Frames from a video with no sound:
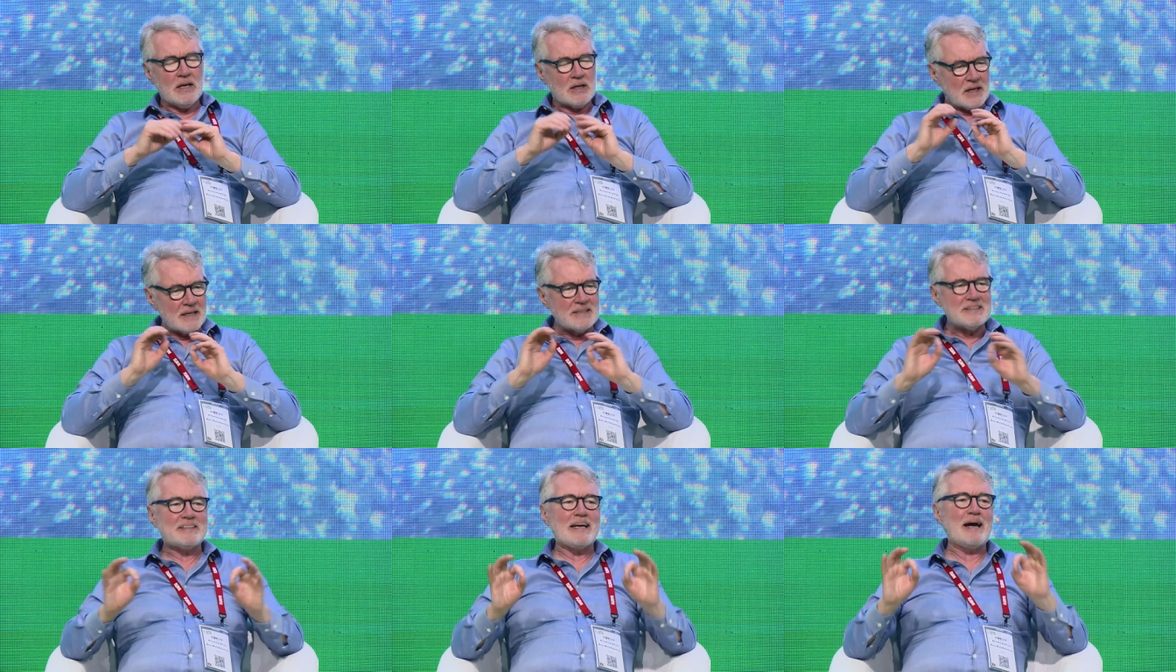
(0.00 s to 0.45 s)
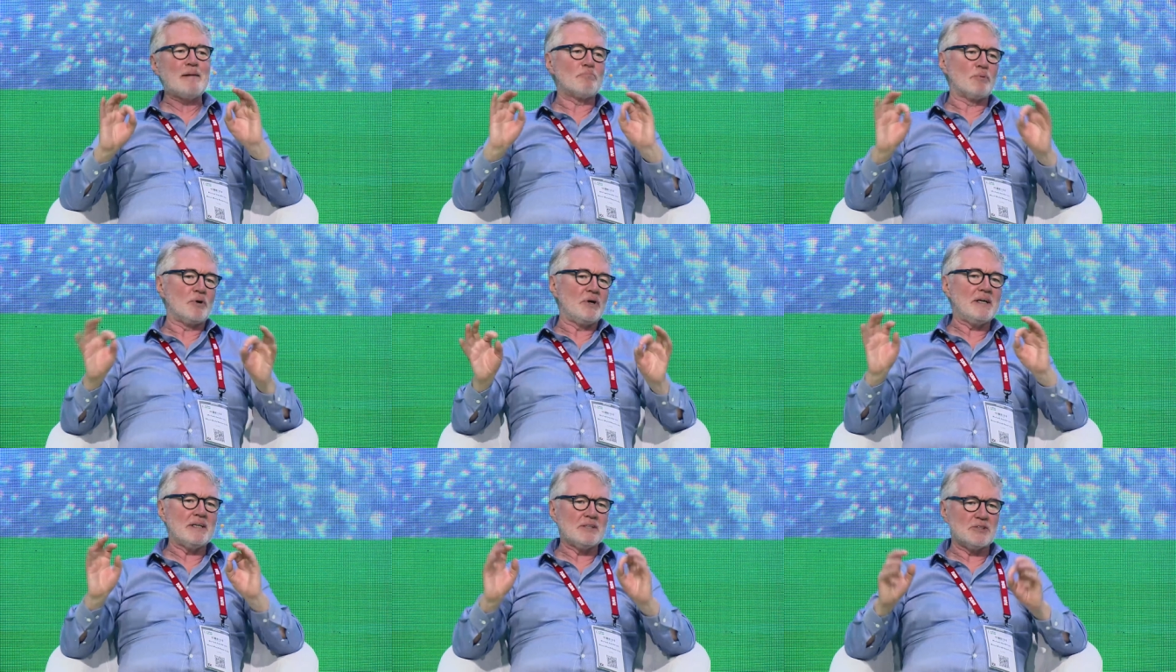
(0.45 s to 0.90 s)

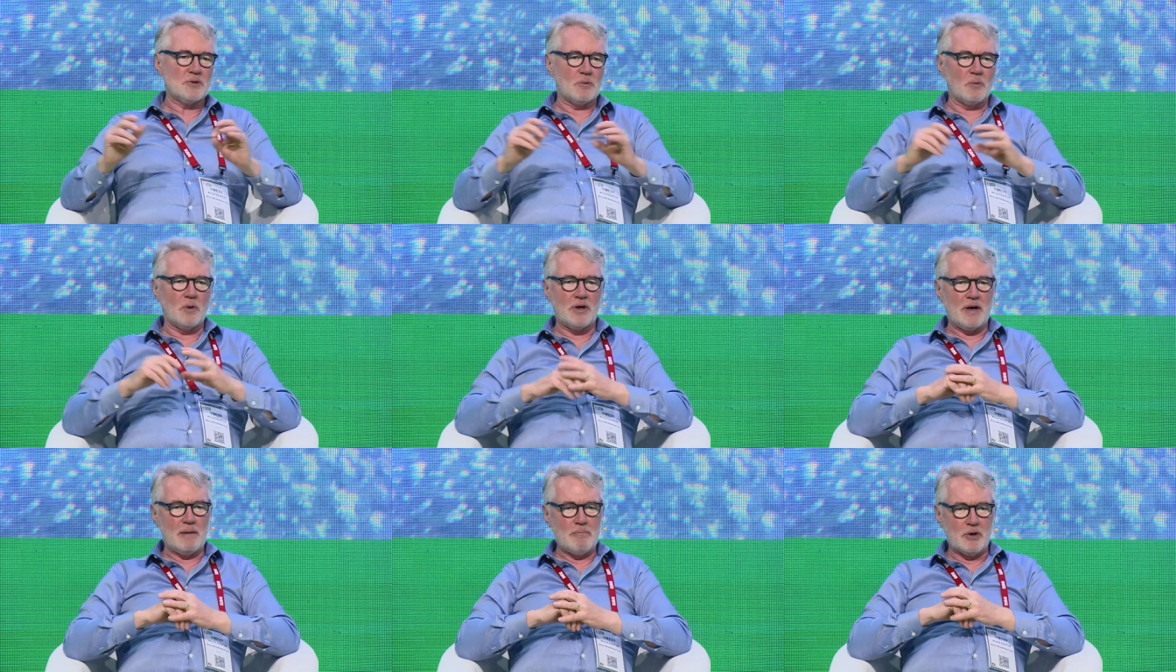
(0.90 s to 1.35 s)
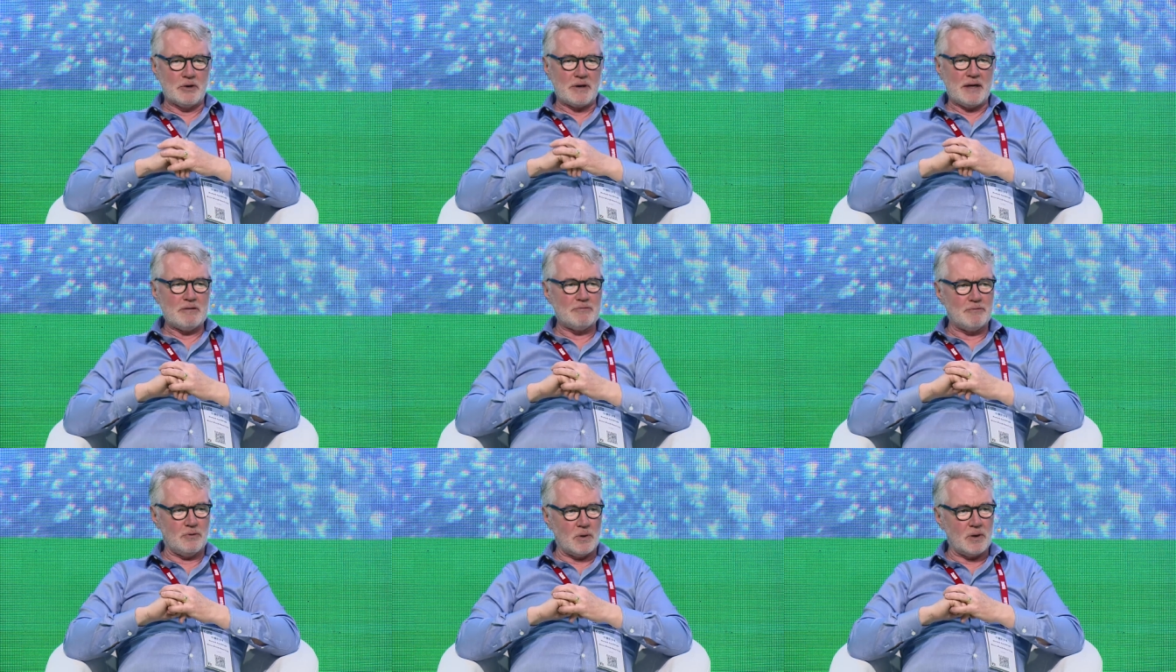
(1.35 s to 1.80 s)
contemporary is the word I'm
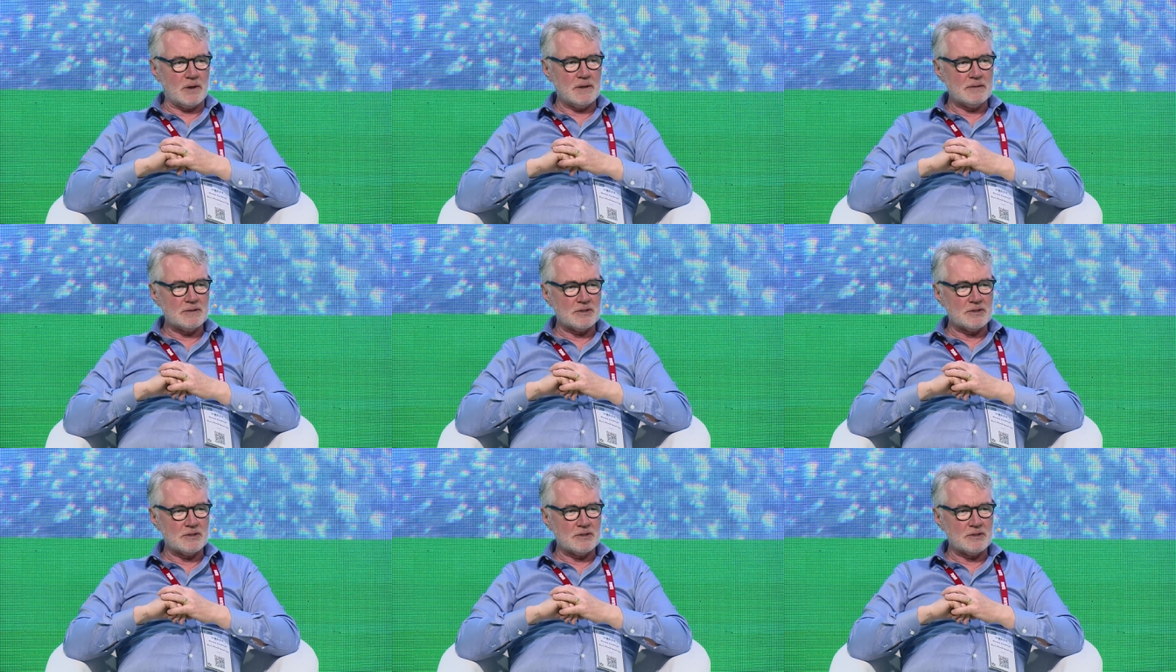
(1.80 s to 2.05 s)
looking for.